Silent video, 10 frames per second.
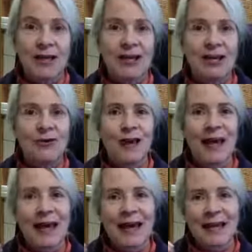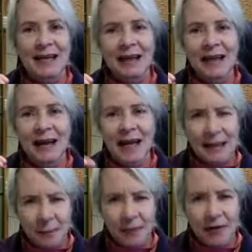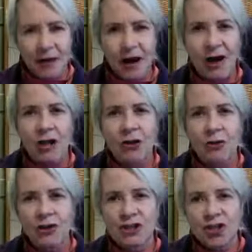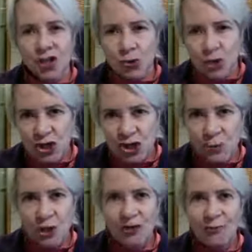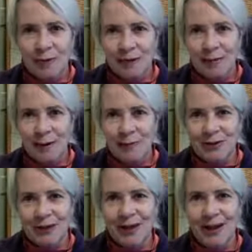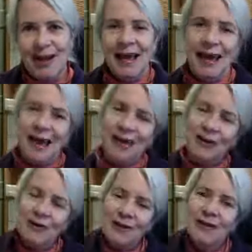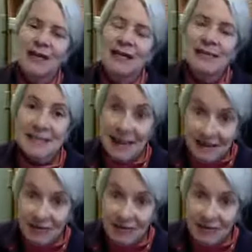you can let them thaw, you can squish them onto a piece of paper towel, and you can save